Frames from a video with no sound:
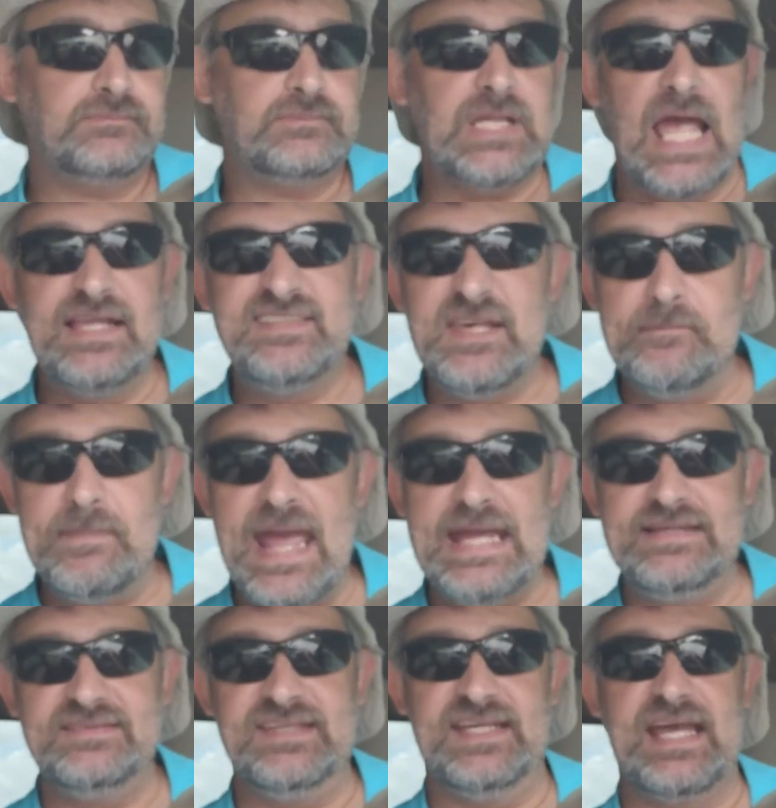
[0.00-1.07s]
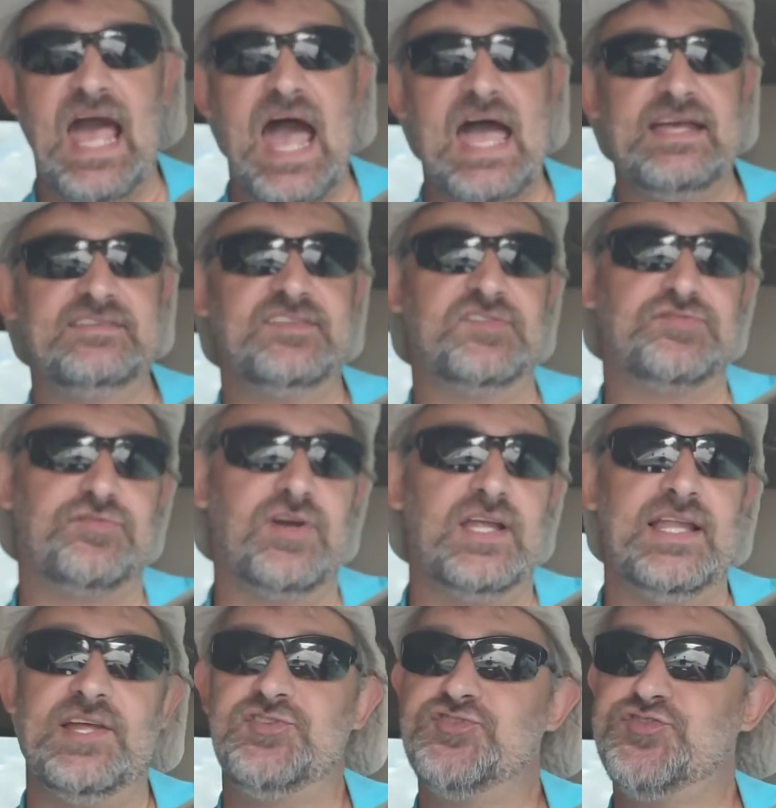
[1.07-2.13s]
It's amazing, guys. It's
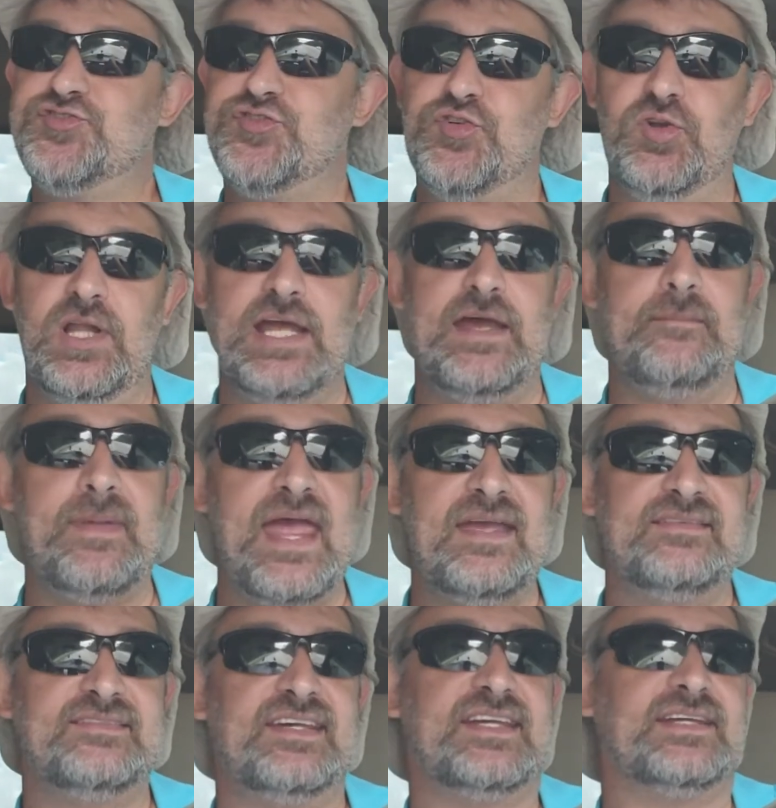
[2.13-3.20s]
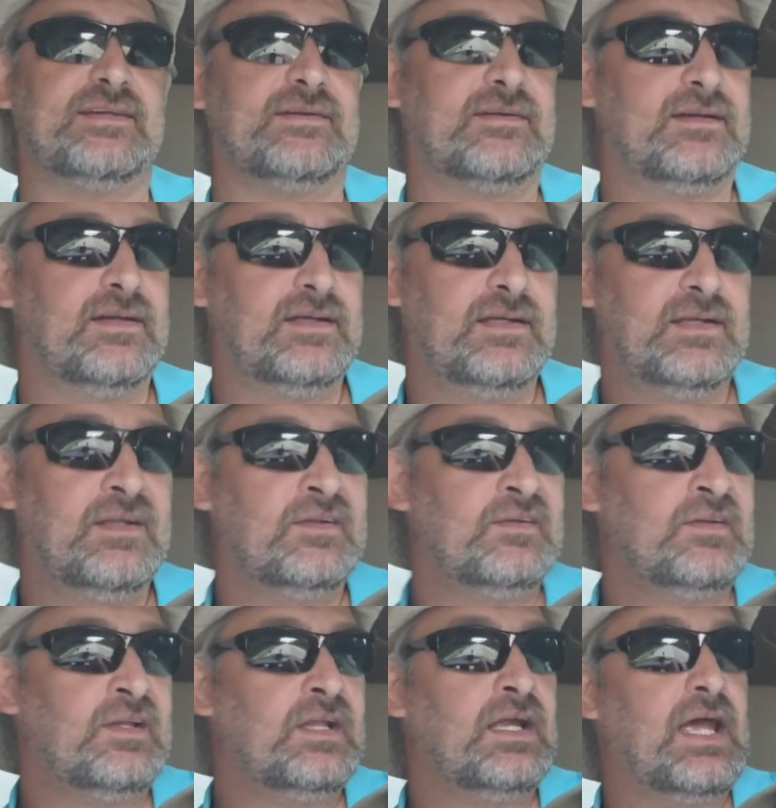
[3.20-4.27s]
truly amazing.
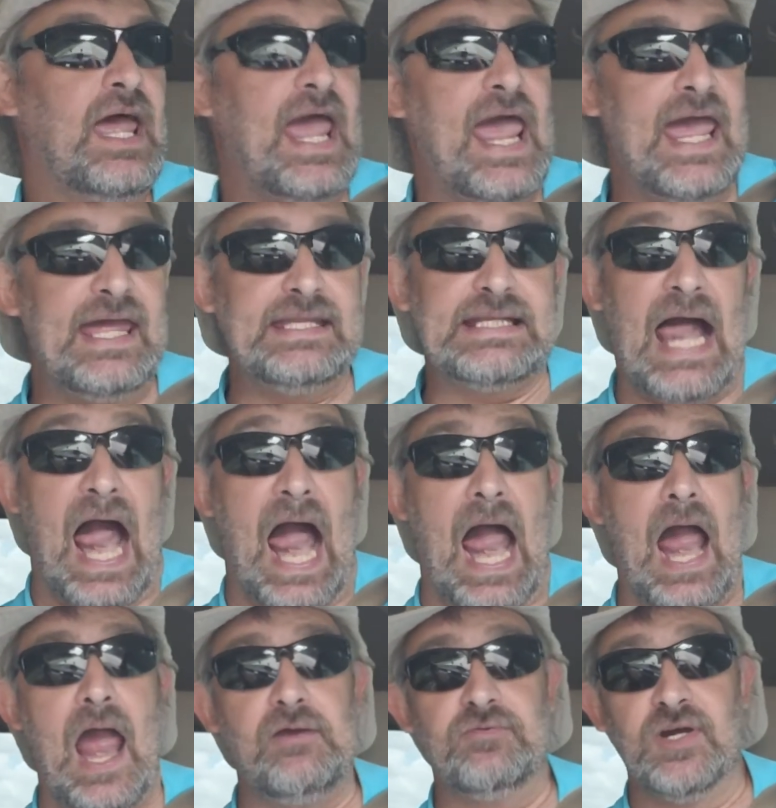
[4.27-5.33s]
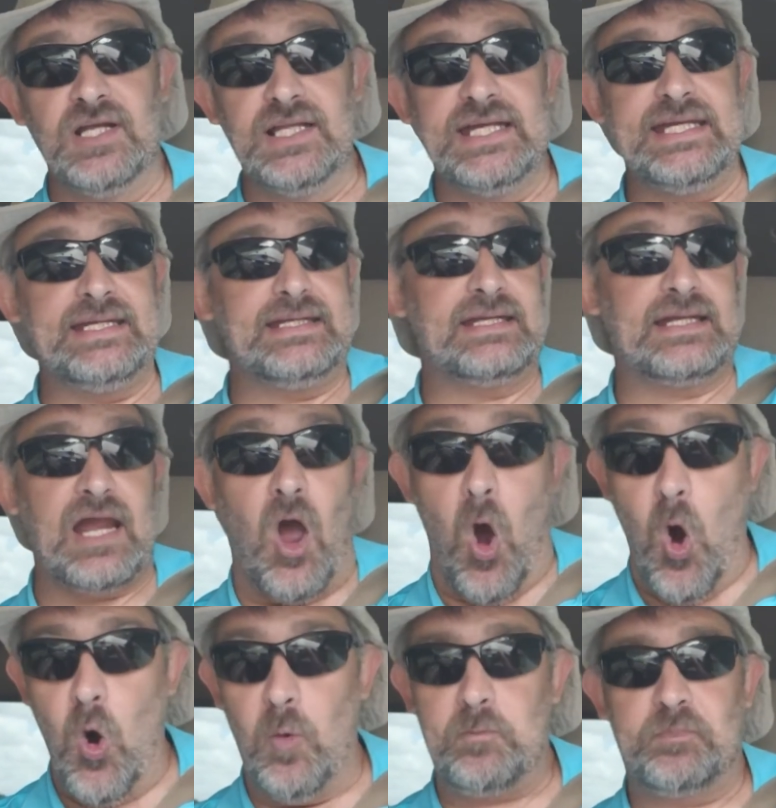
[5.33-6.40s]
And I really
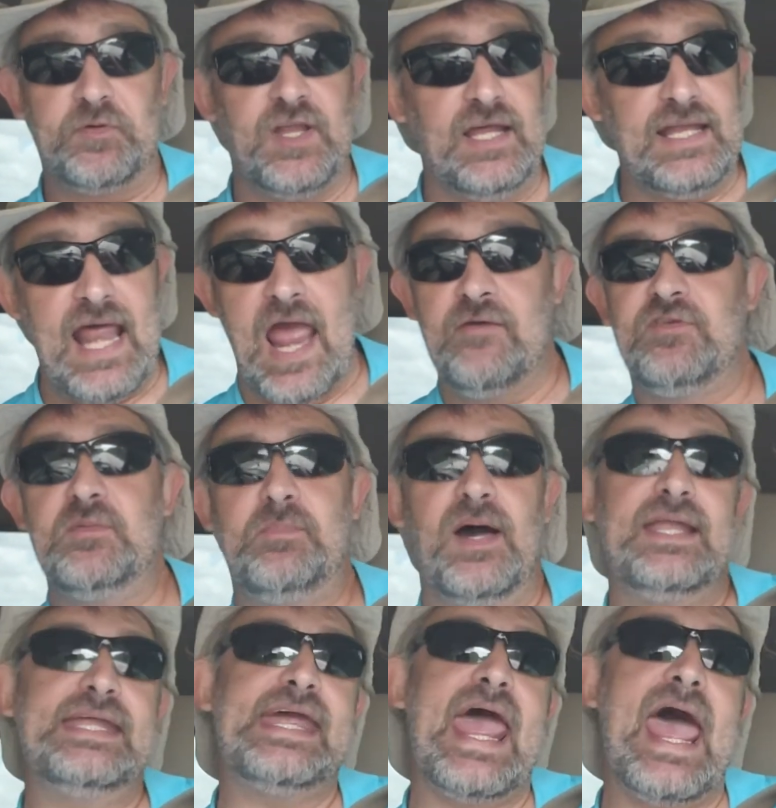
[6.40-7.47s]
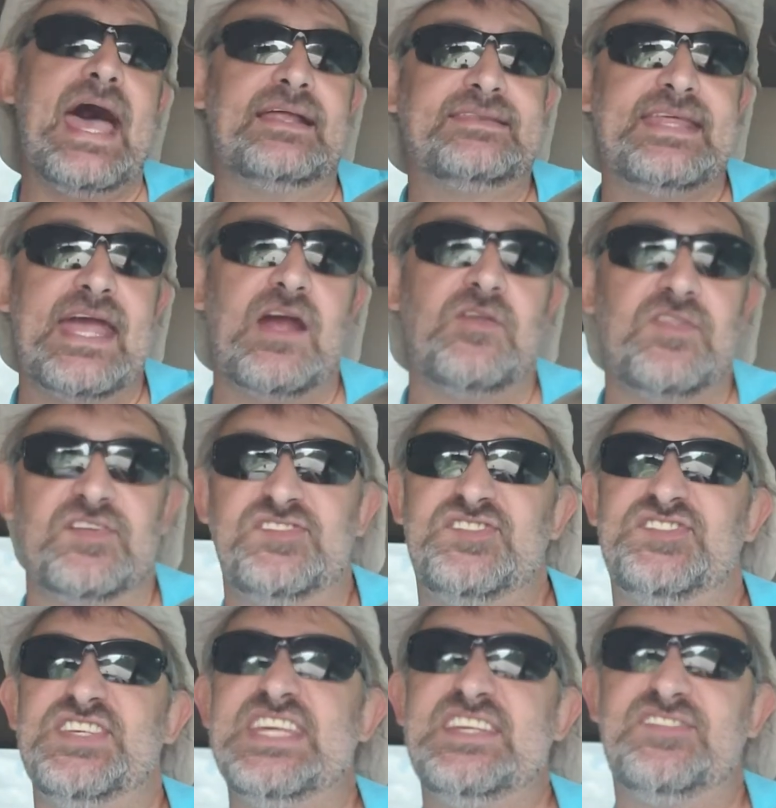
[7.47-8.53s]
hope that everybody out there that
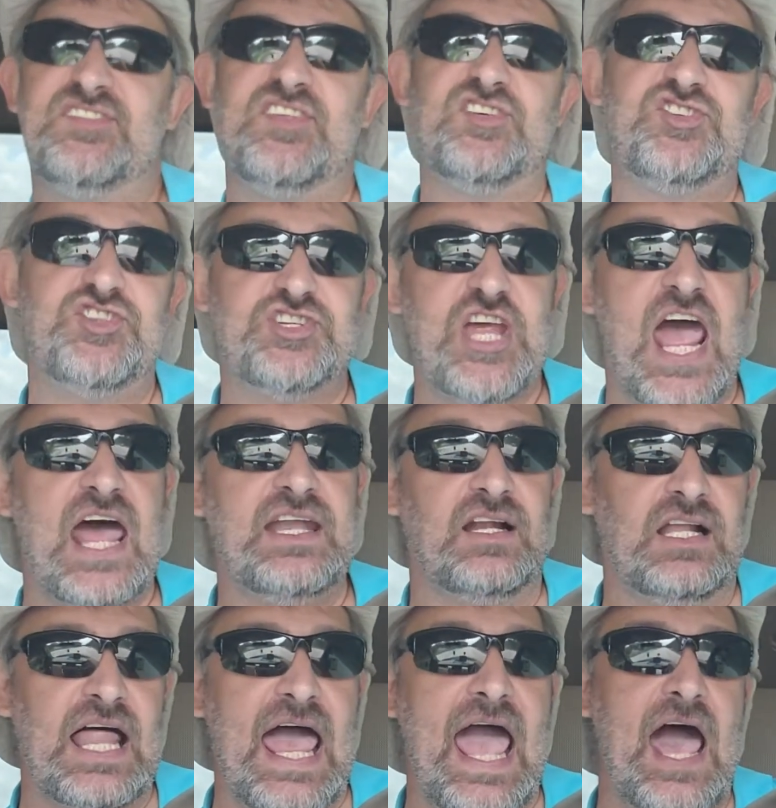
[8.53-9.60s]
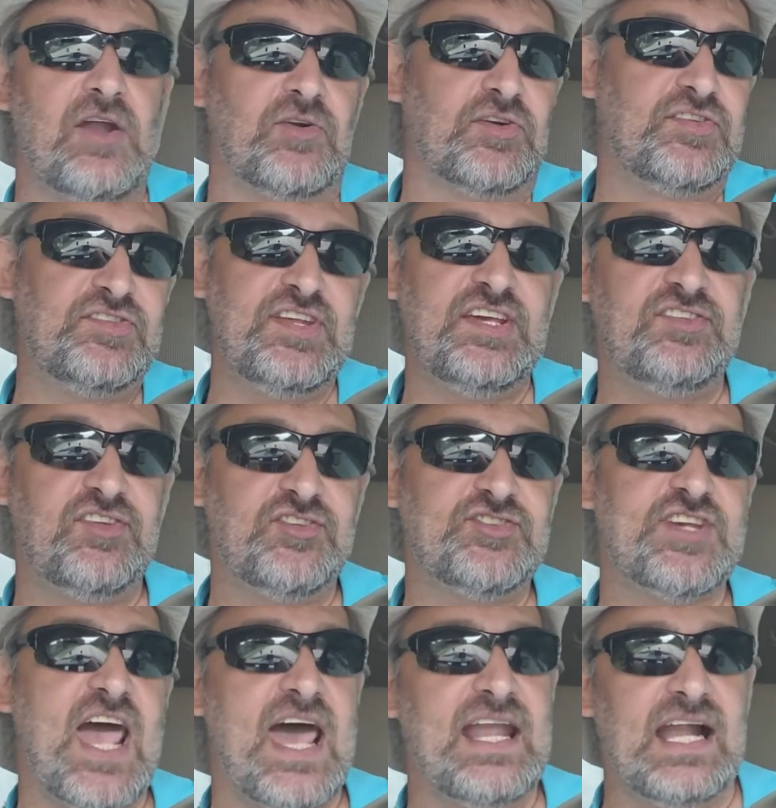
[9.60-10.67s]
seeks this channel out, or seeks a
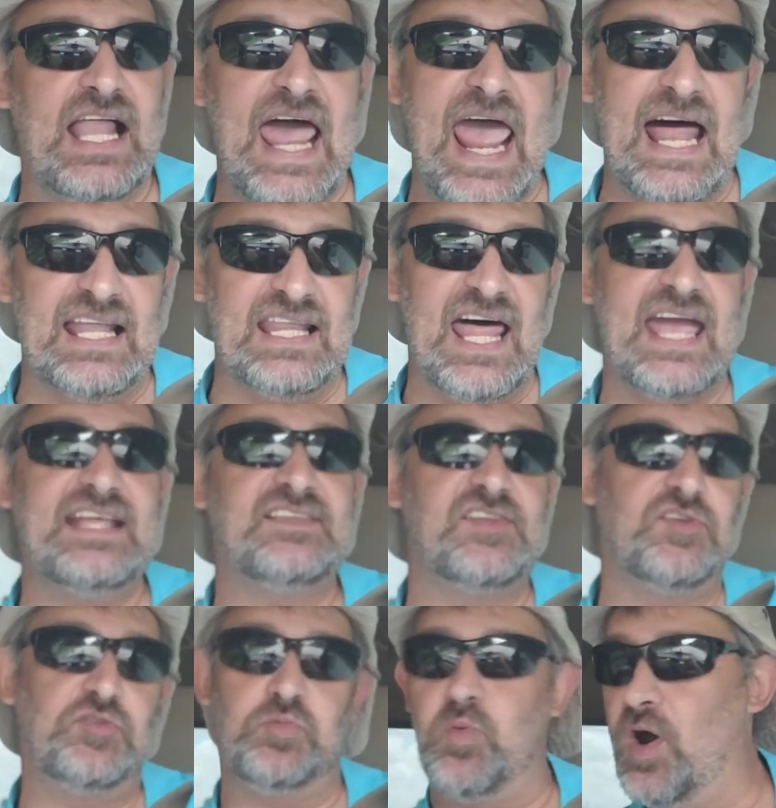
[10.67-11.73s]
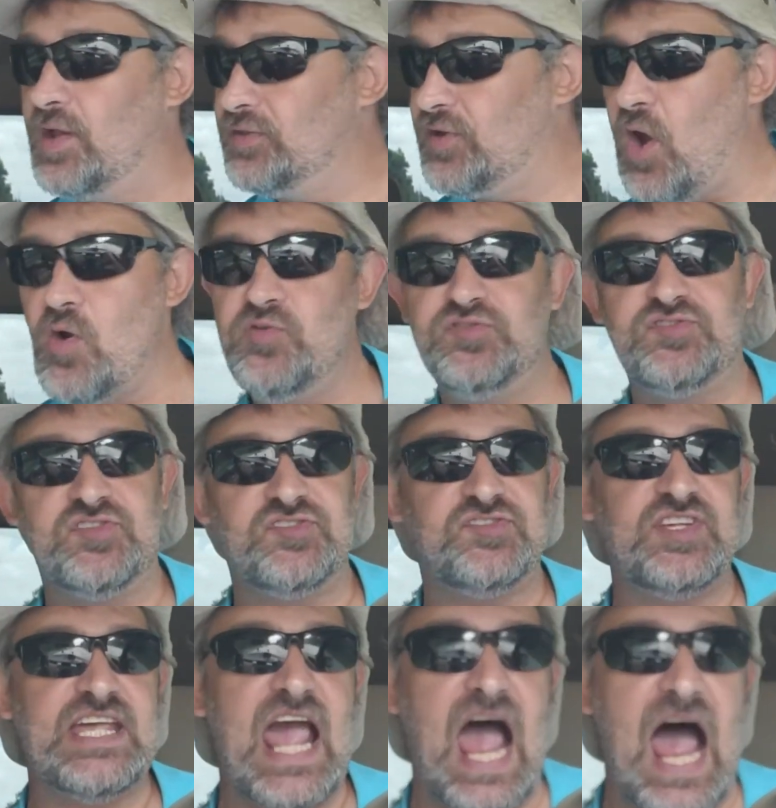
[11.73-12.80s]
channel out like this one, goes to
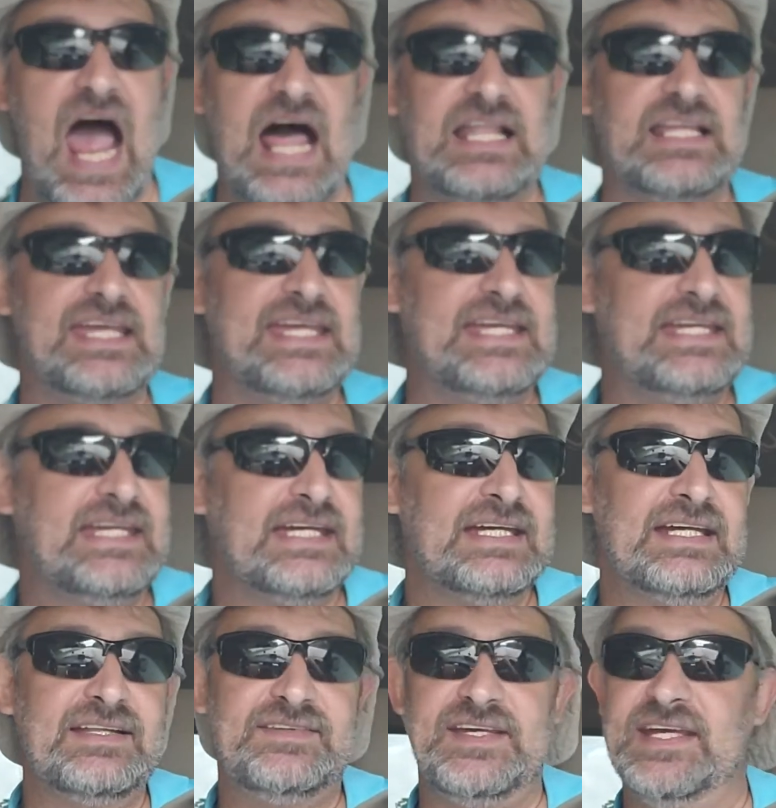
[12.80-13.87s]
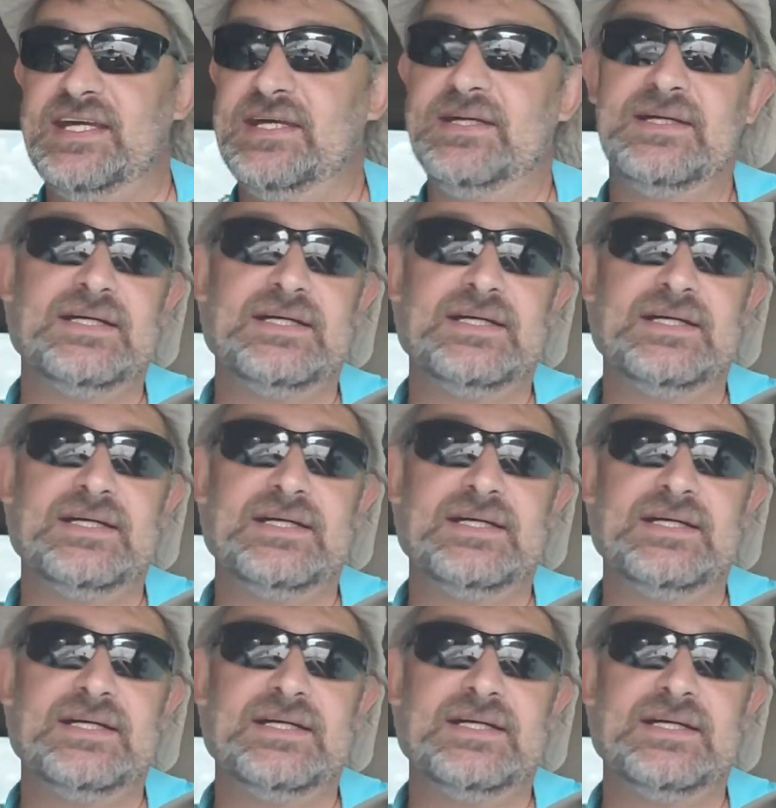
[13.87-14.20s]
see Ali, the